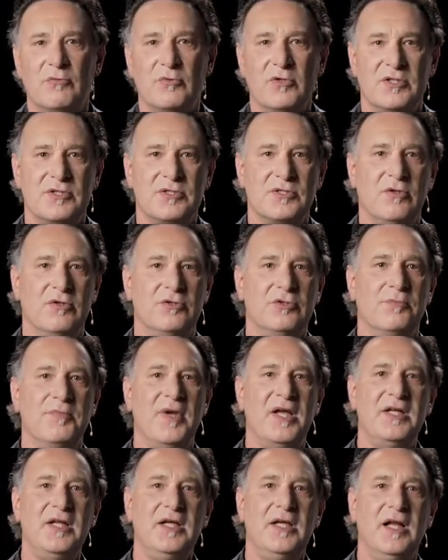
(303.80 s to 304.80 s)
works
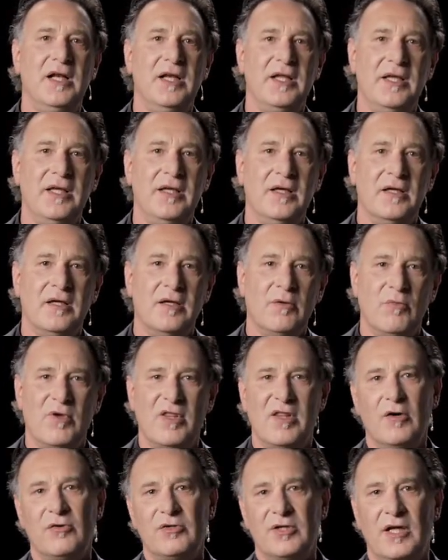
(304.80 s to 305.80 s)
automatically
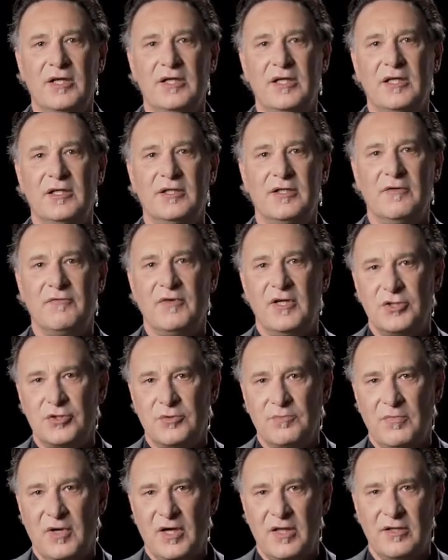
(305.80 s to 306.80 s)
without any
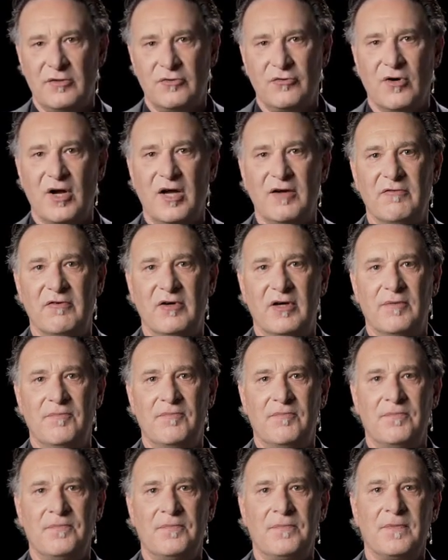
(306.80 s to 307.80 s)
intervention by the driver.
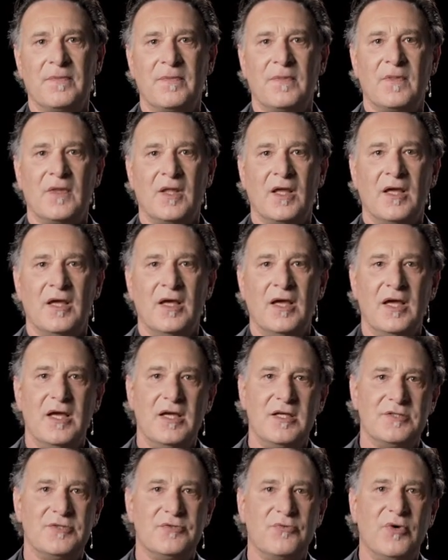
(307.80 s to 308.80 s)

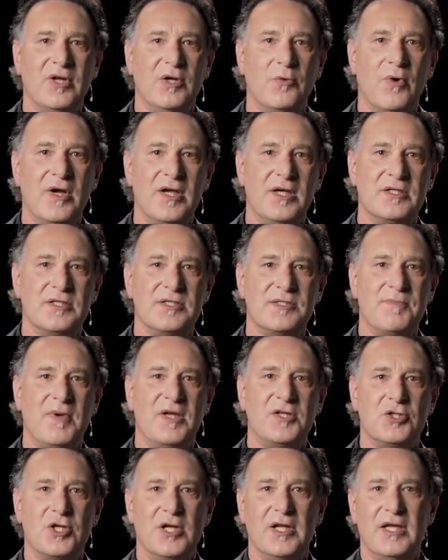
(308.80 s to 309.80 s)
As required
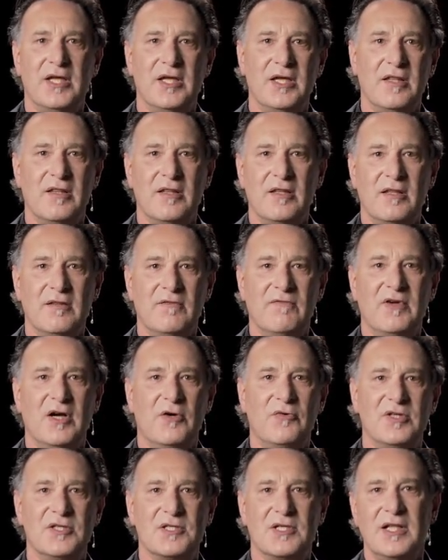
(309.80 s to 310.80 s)
especially in
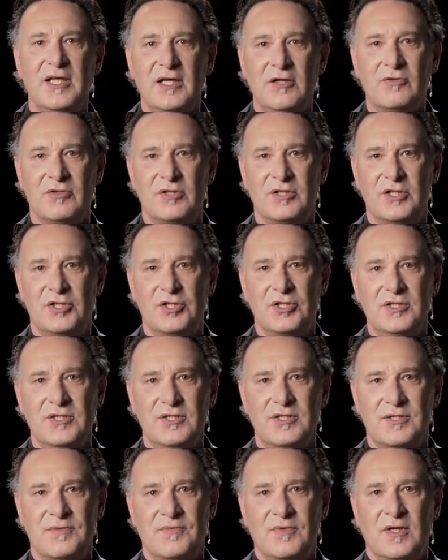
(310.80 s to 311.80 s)
very slick
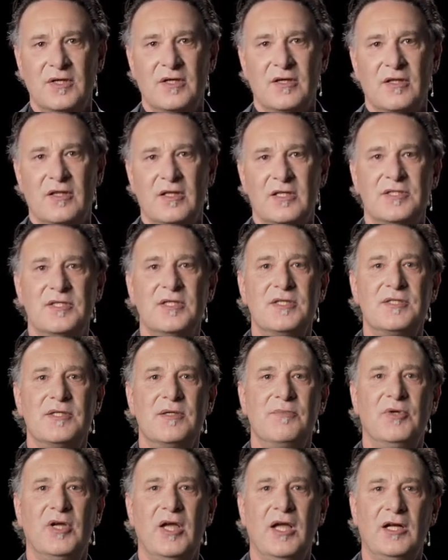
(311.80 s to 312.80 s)
conditions, the
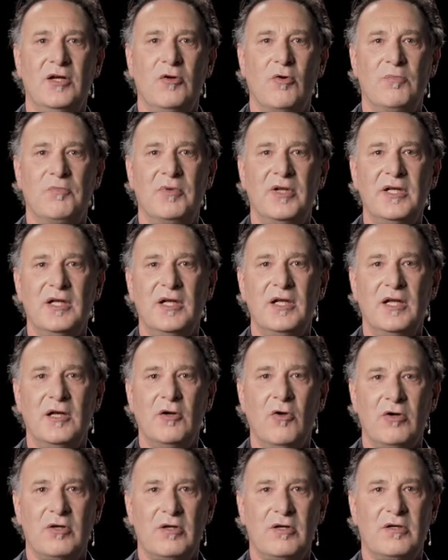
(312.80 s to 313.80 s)
system can completely
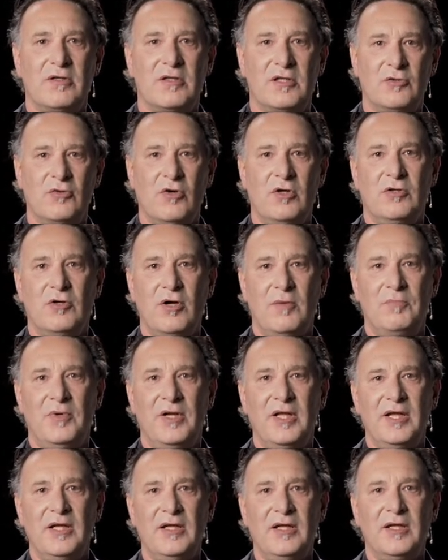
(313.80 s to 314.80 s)
lock the torque
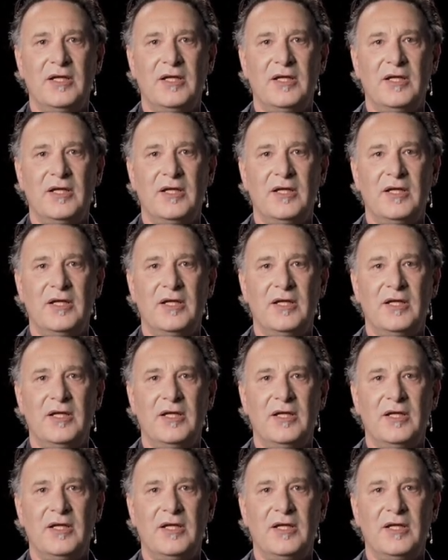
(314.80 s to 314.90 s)
coupling